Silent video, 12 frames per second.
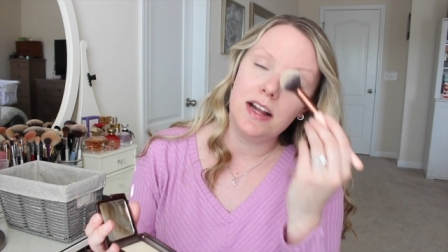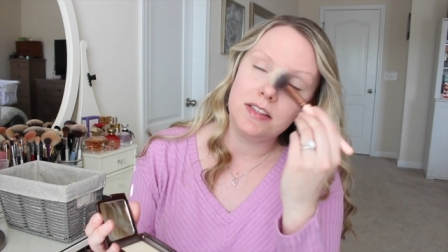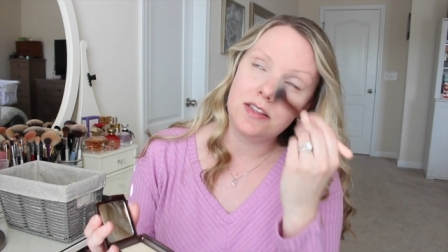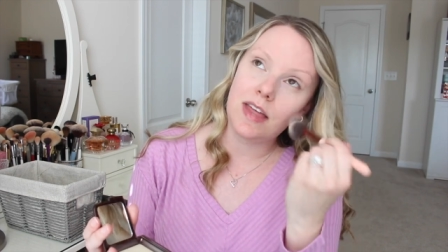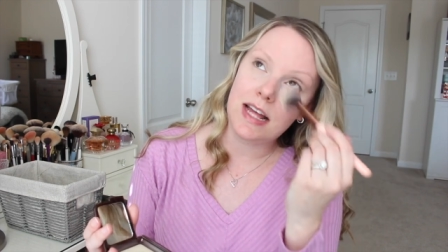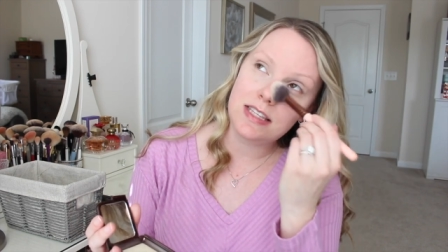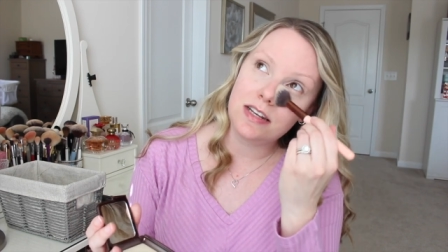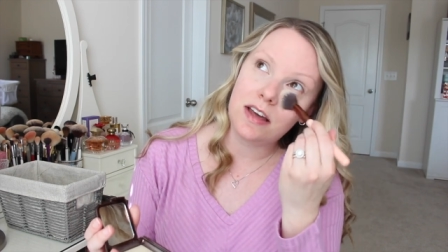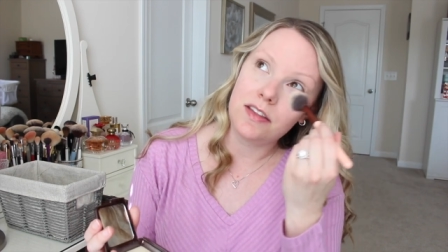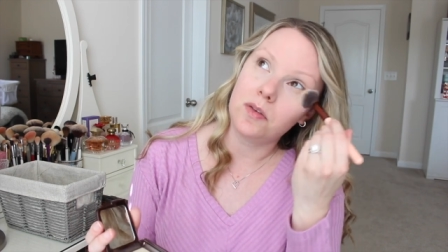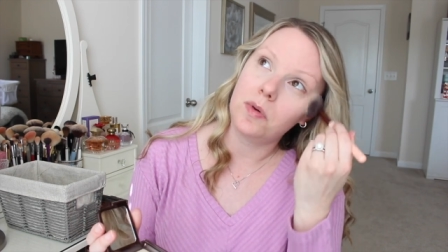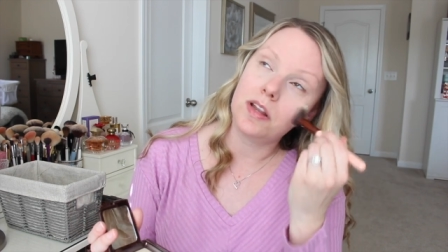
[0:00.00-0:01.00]
So that's
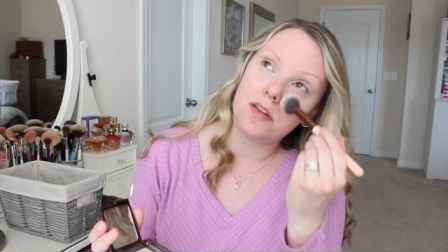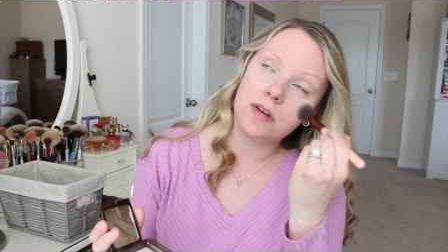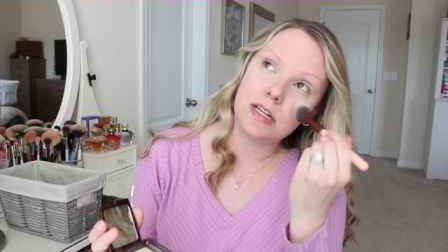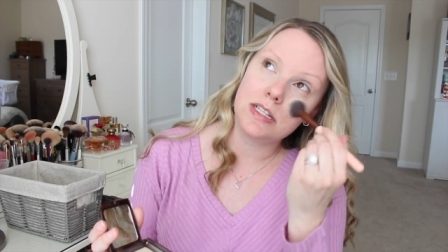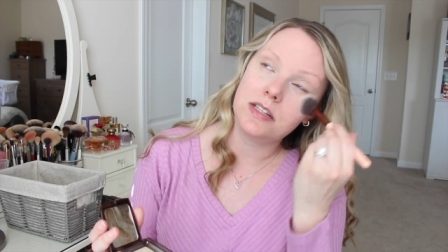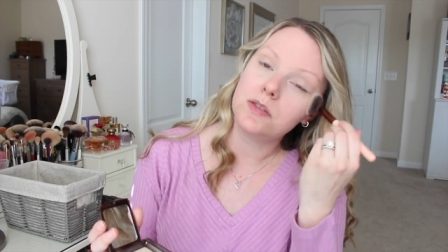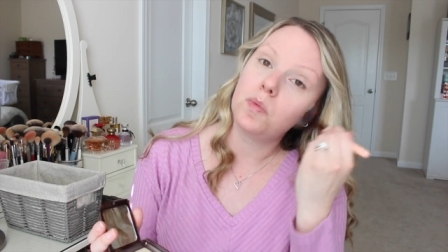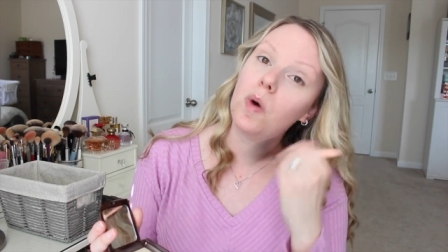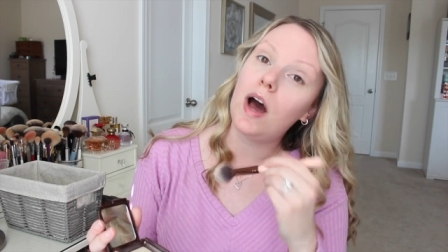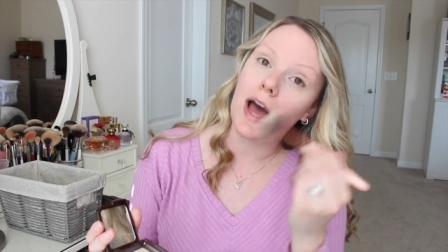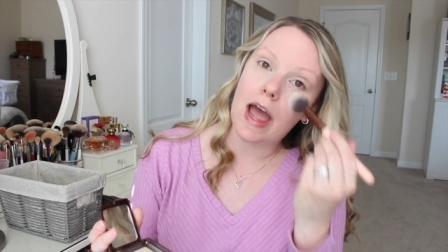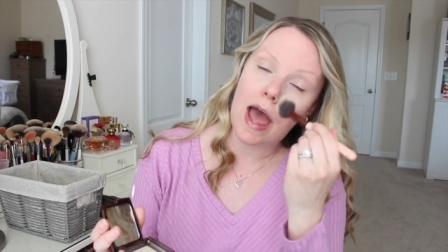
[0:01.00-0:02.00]
another one of the reasons
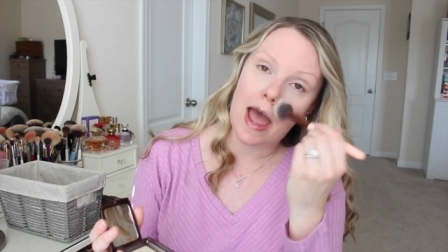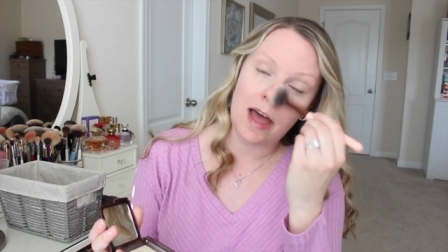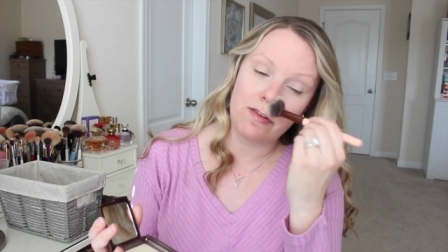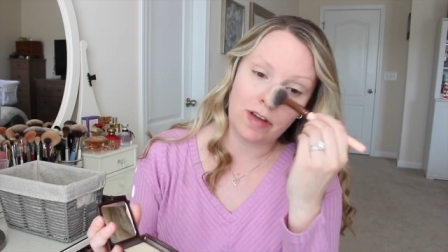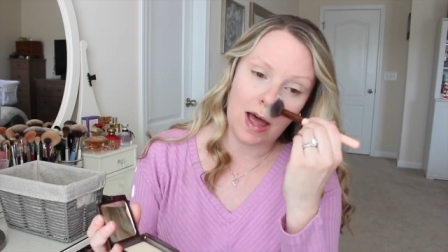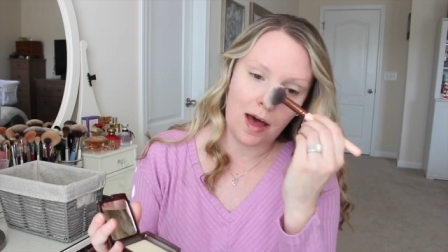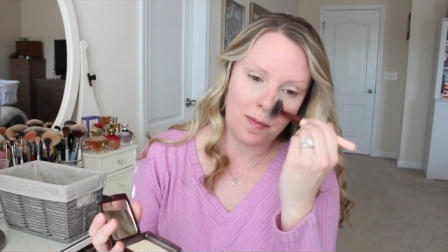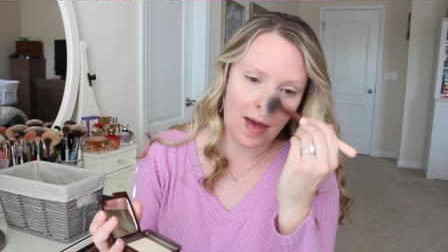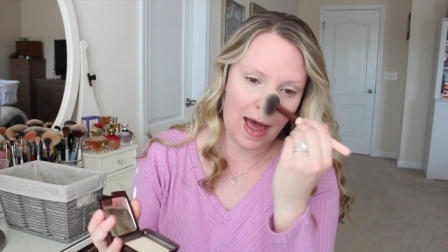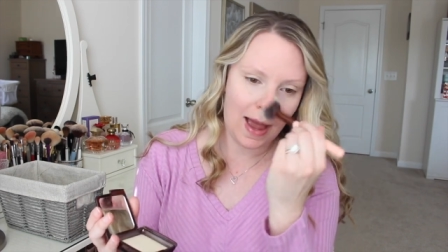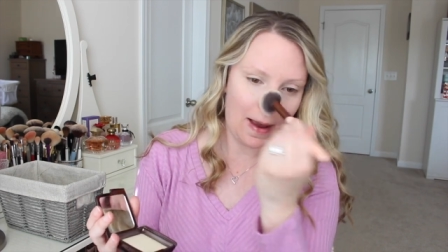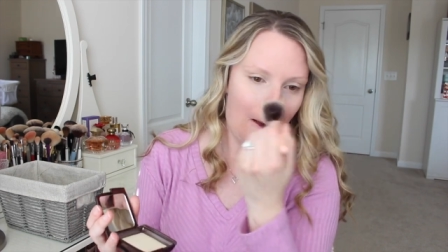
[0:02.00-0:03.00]
why I have cut
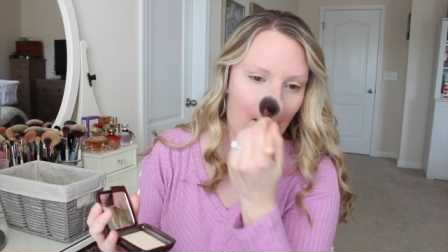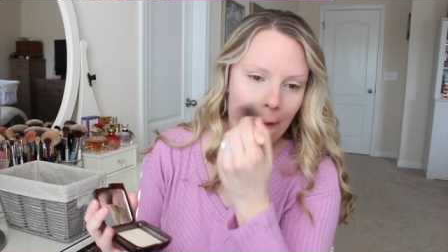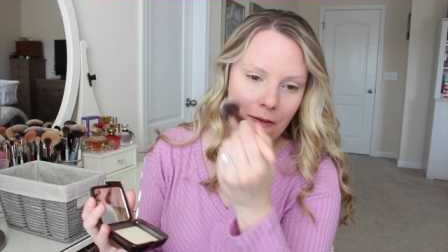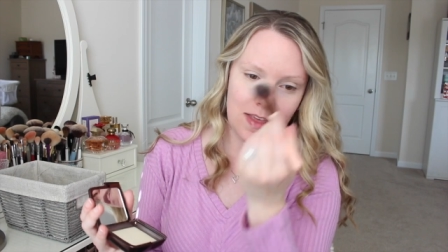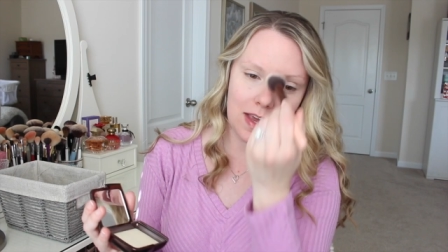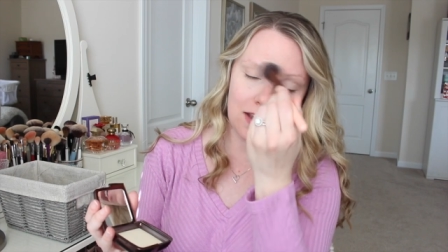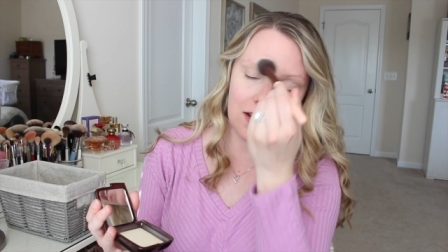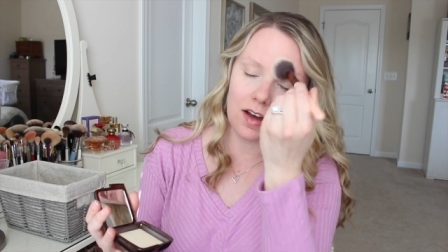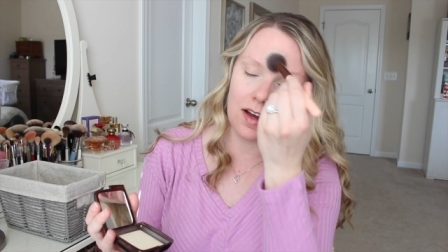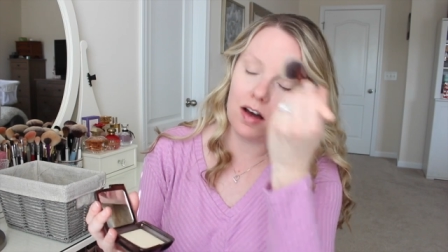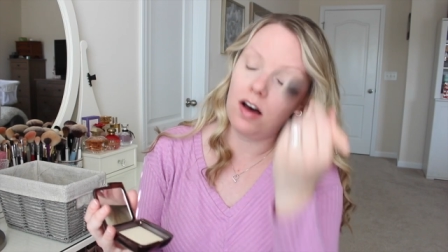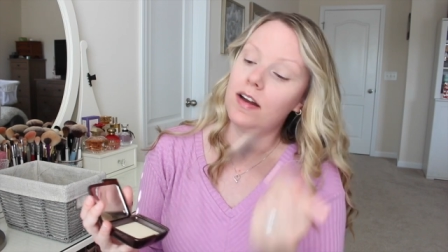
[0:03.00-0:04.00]
back. I think
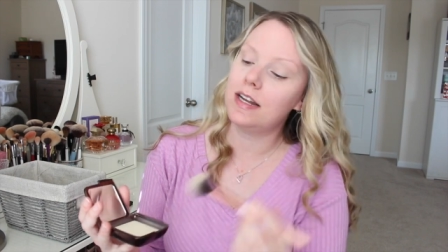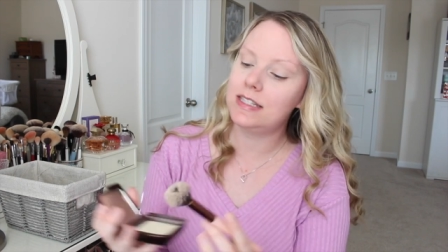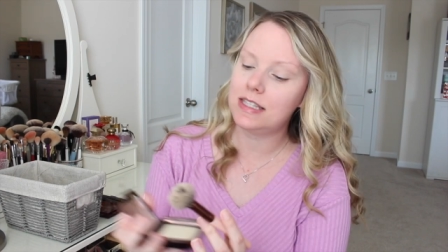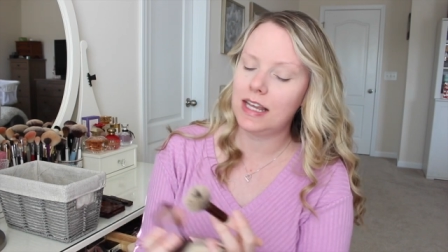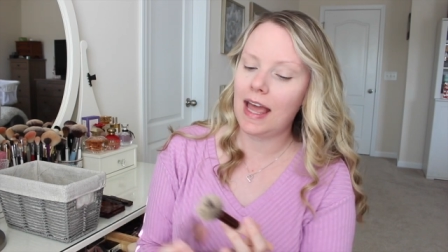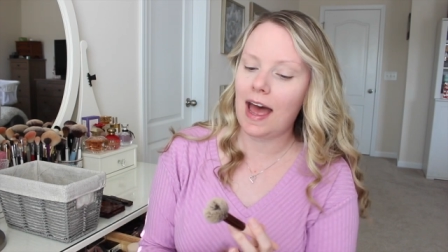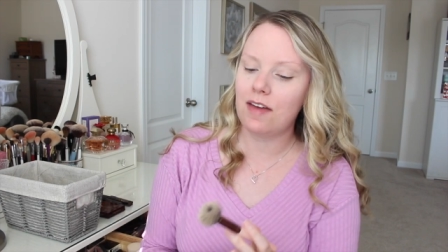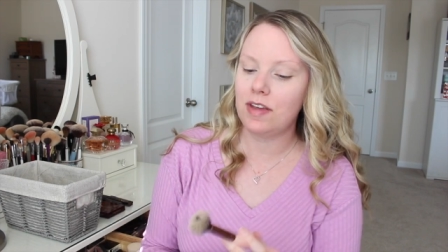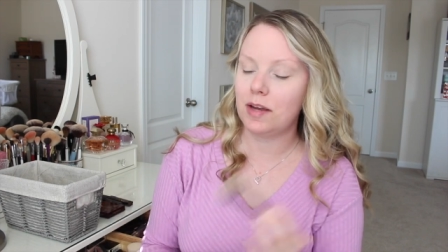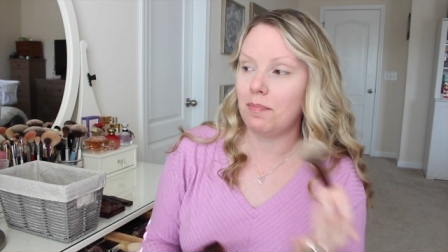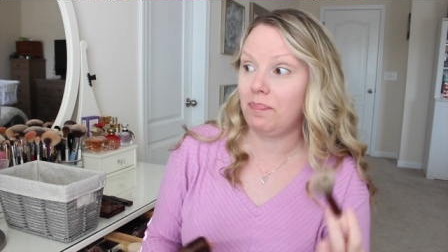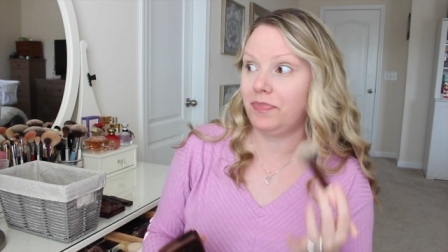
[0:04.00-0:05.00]
honestly
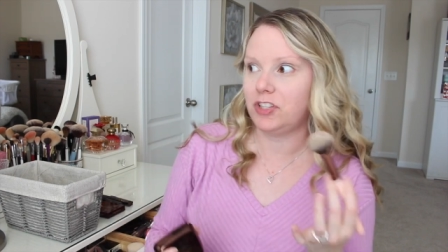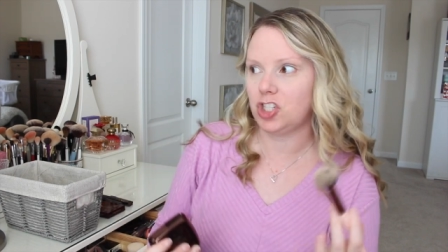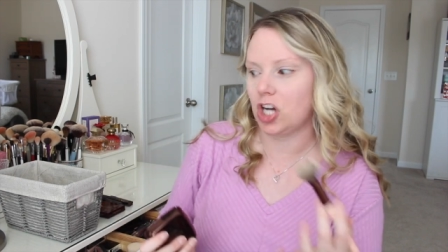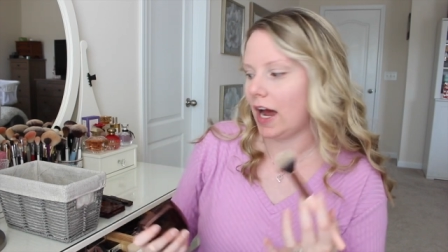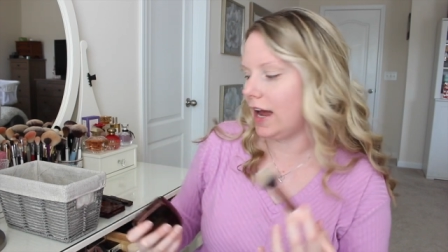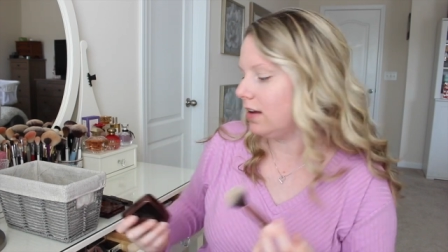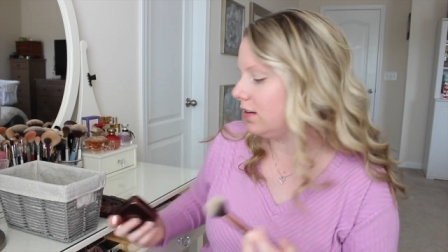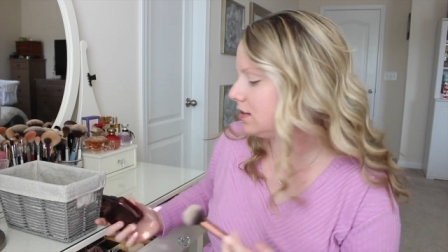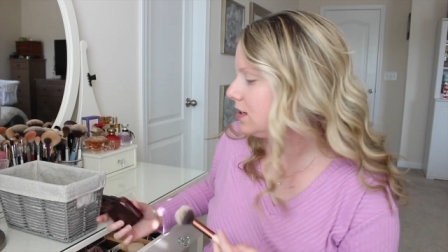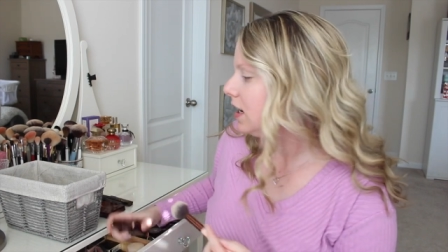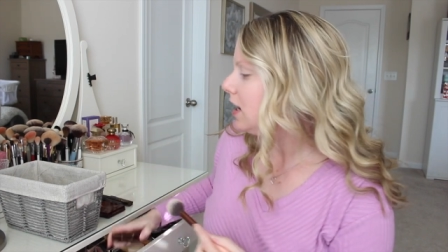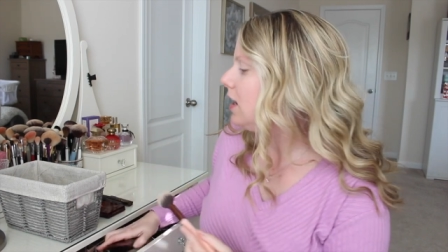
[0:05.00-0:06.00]
having a
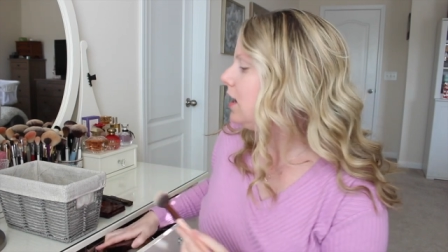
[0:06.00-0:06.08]
child